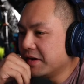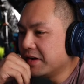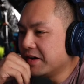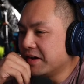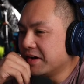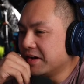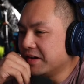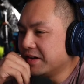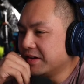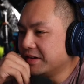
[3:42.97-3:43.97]

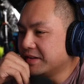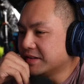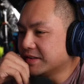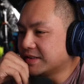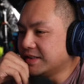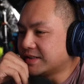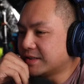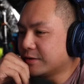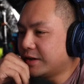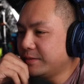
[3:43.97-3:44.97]
Uh, let's see.
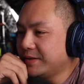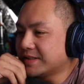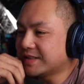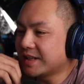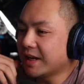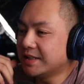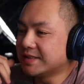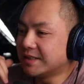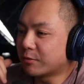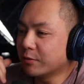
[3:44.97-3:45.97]
Serial Hobbyist says, I got
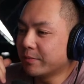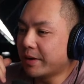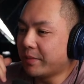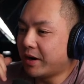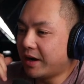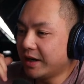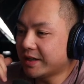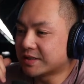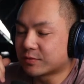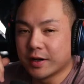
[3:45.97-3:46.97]
zero in my
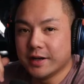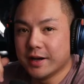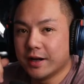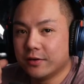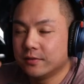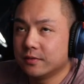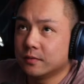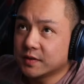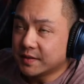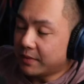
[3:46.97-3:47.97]
pockets right now.
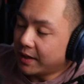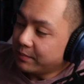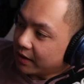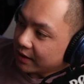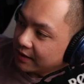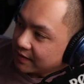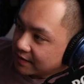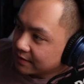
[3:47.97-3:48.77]
What's in my pockets?